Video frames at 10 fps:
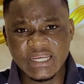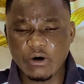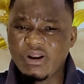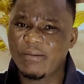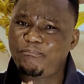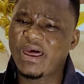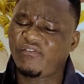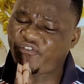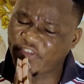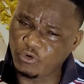They want a
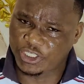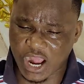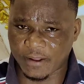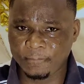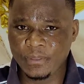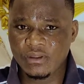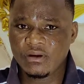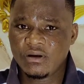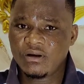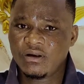better future
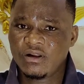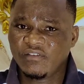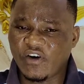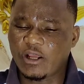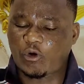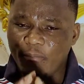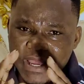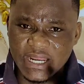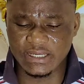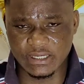for the
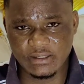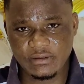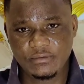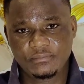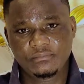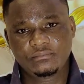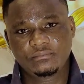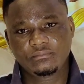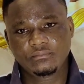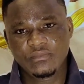community.
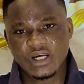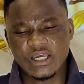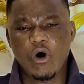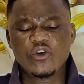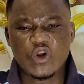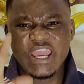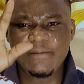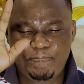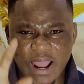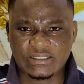They want to
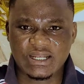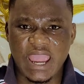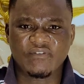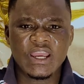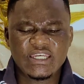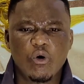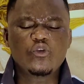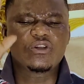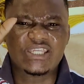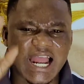impact life. They
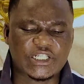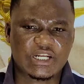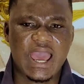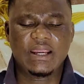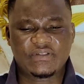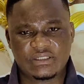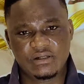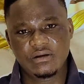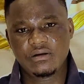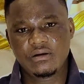want to touch lives.
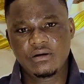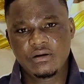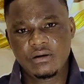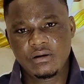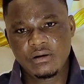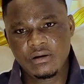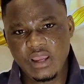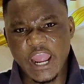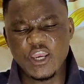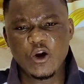
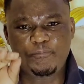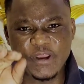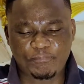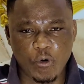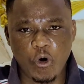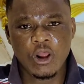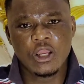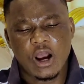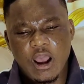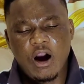And you people
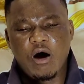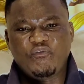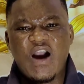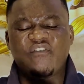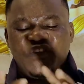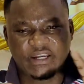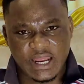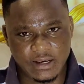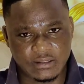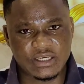of
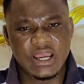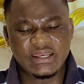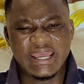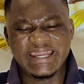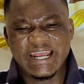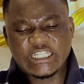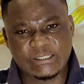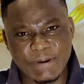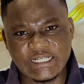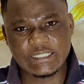Africans,
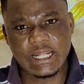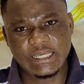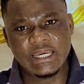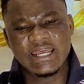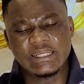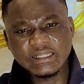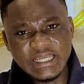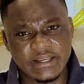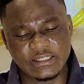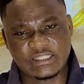especially the
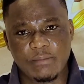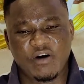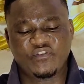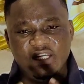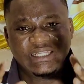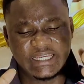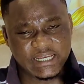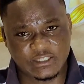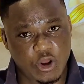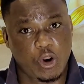leaders, some of the
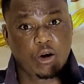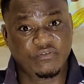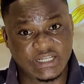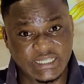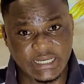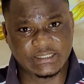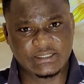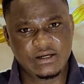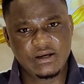leaders, not all of the leaders,